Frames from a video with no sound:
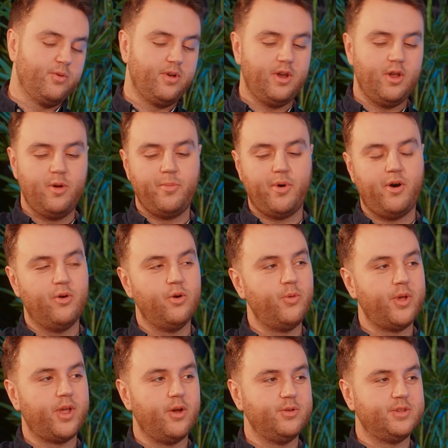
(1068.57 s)
Lo and behold,
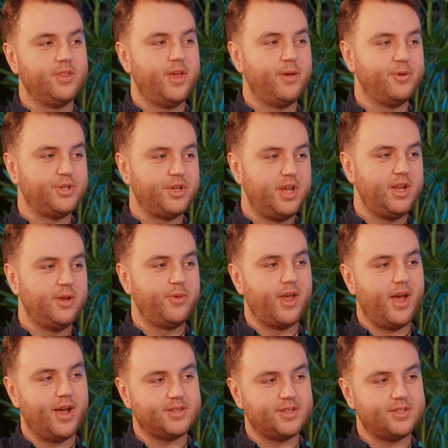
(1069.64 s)
we go to their machine and we
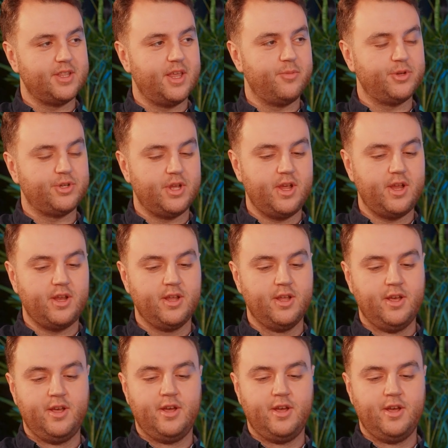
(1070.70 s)
get access to their machine,